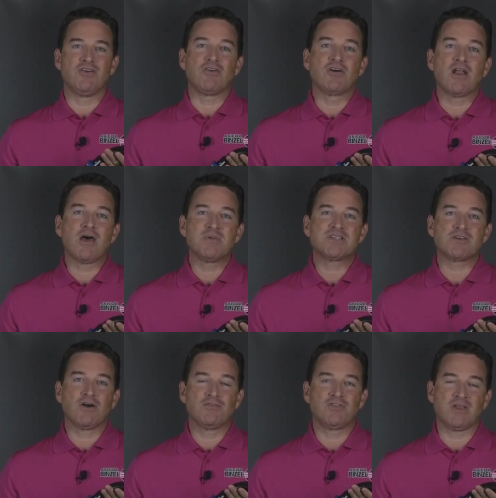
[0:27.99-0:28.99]
The
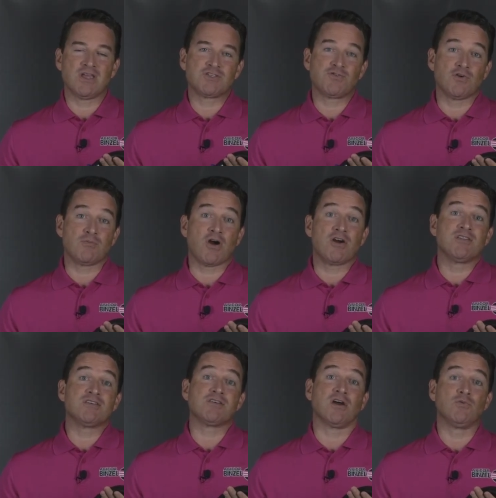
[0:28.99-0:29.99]
ergonomics of the xFUME are
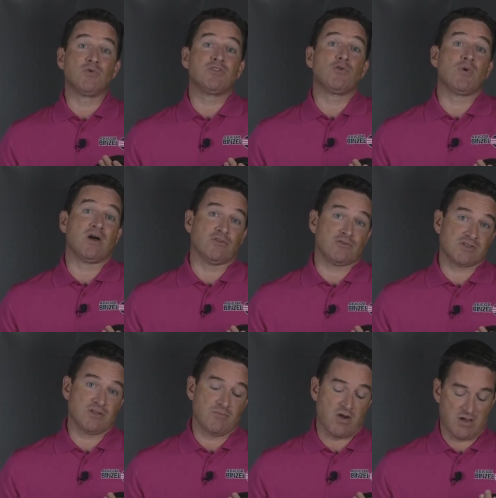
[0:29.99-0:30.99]
designed with the
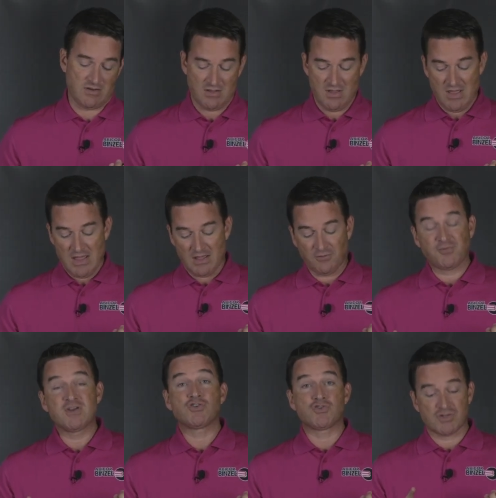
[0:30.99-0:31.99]
welders in mind. It
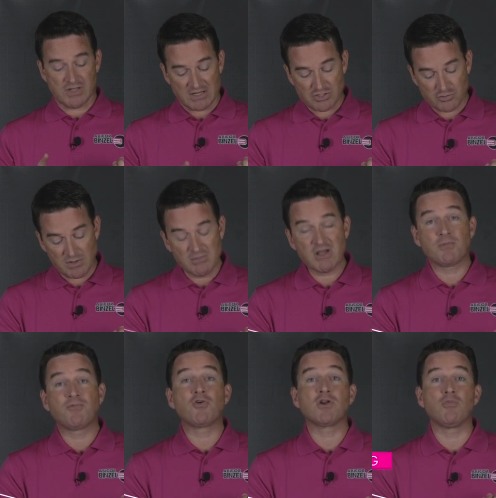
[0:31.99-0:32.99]
features an extremely
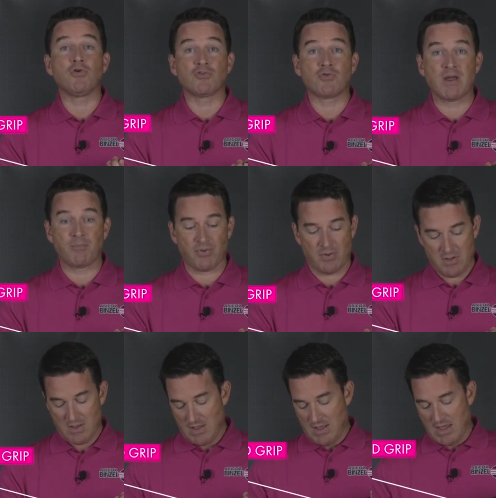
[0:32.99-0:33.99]
comfortable grip
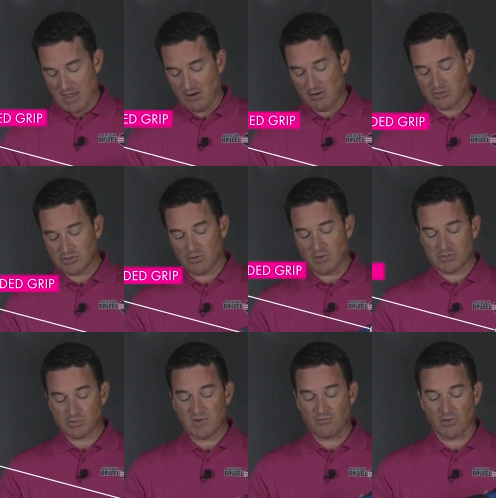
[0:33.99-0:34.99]
and also a
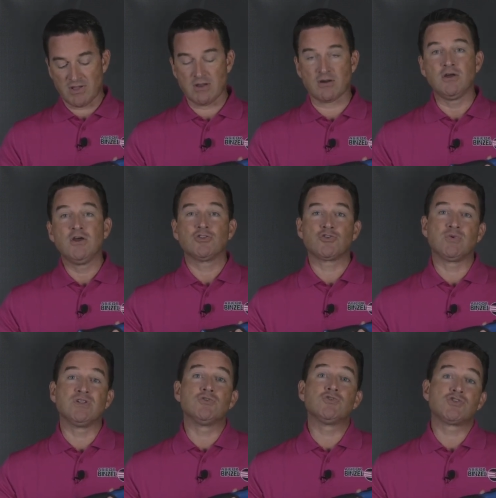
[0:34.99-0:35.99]
swivel here to
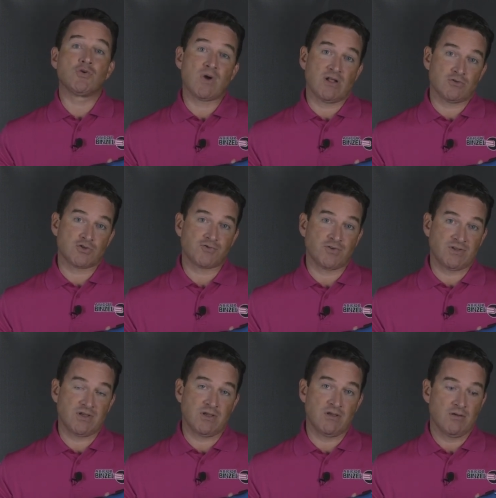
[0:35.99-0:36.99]
reduce the welder's
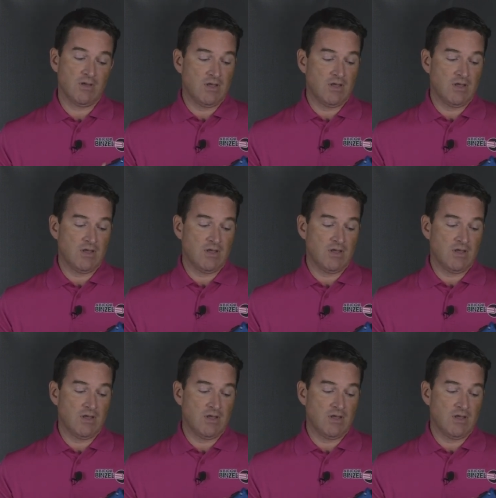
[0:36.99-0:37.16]
fatigue.